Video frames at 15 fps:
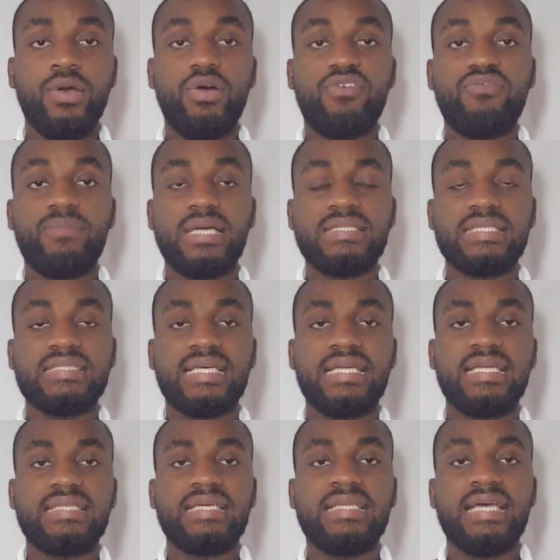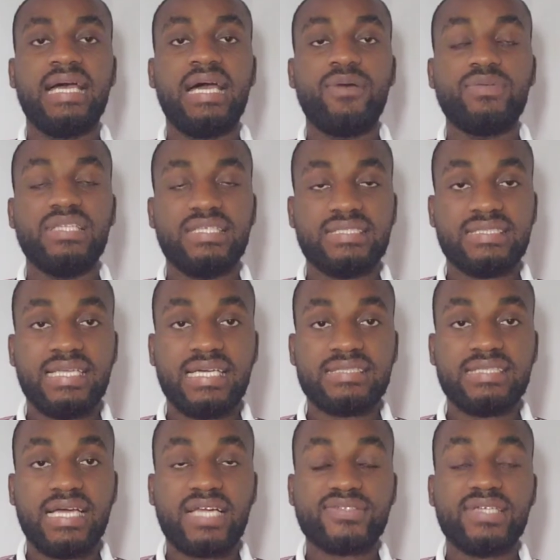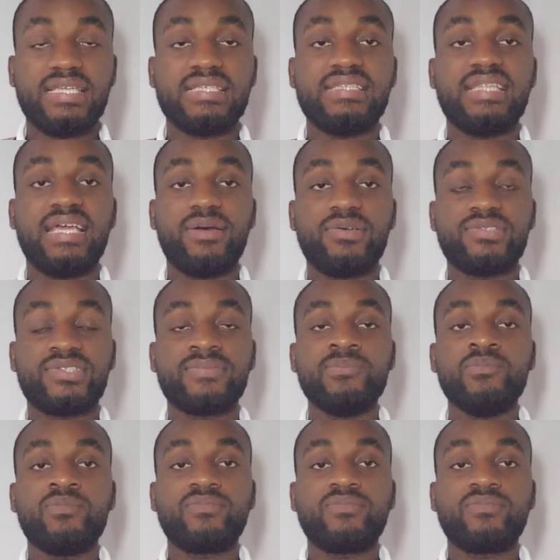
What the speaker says: of Manchester United, how the stats actually tells